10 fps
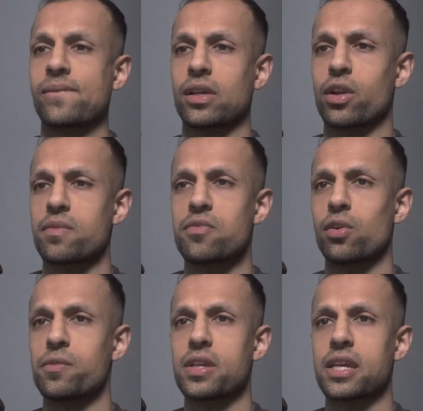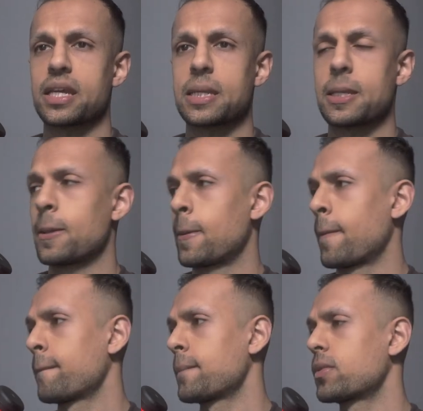I got involved in
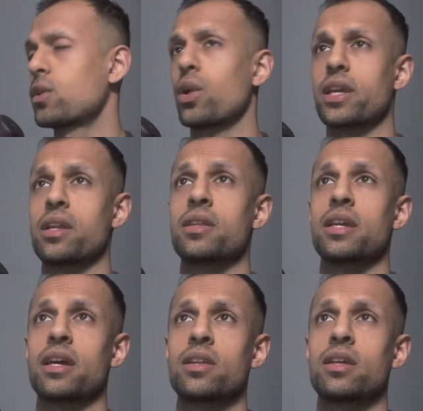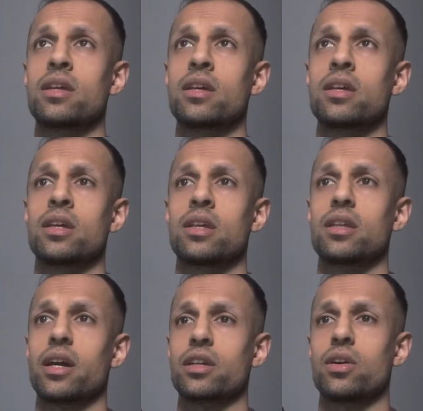Dolly Yen in the end.
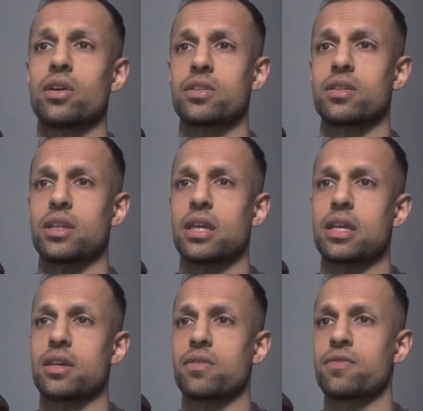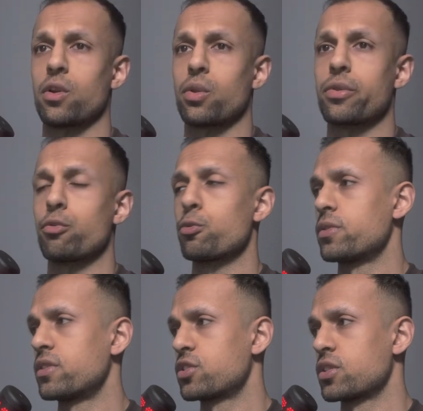I got a follow-through
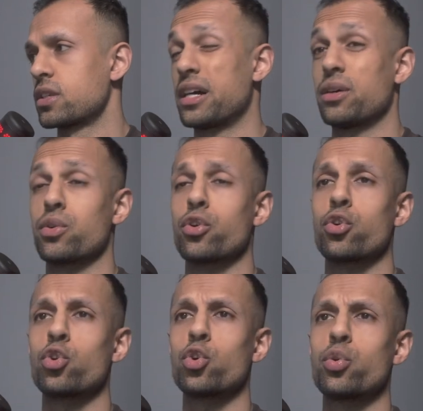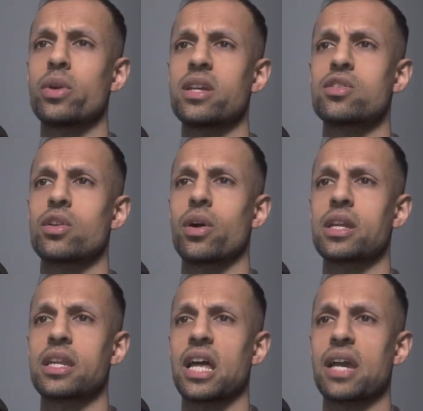position. Now, who is not
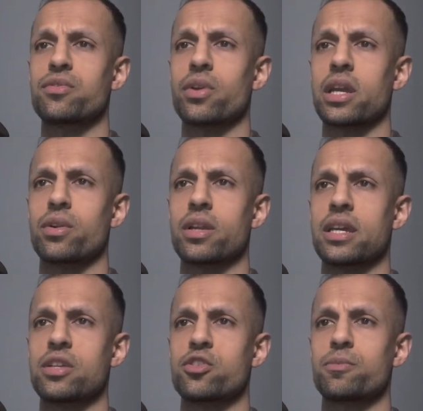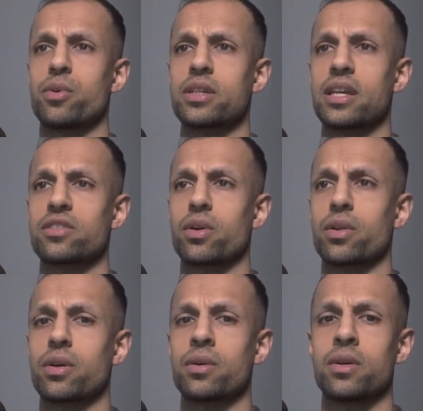in Live Trader in here? Just put a yes or
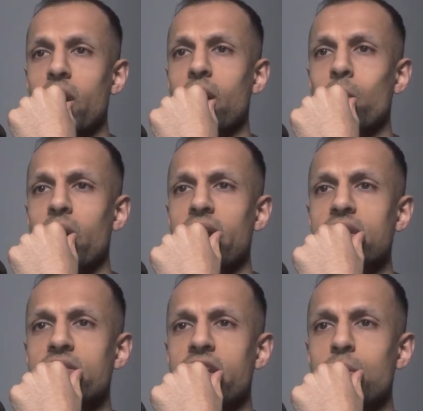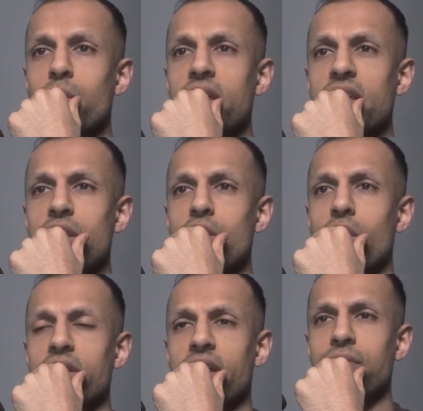no. Why is anyone in here not
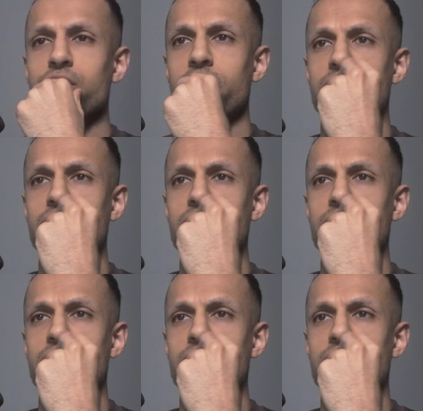in Live Trader?